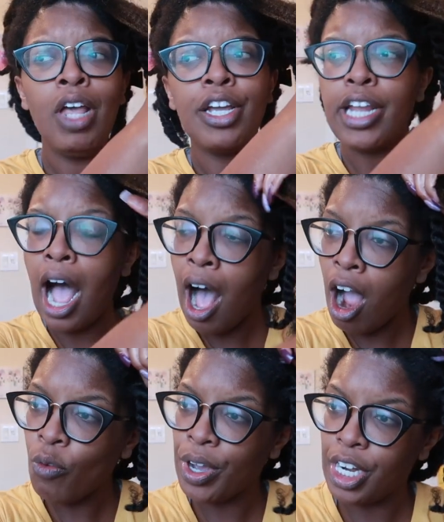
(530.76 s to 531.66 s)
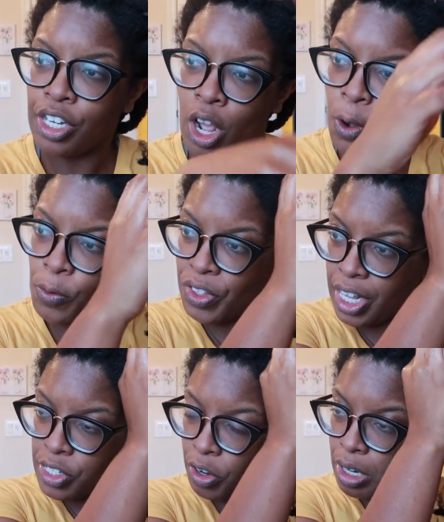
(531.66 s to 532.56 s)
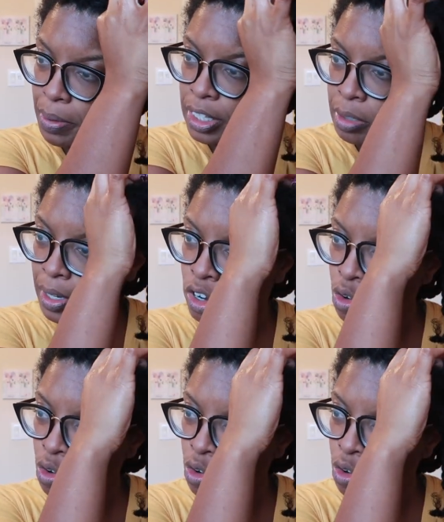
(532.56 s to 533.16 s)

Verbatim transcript: y'all already know things are going to be a little bit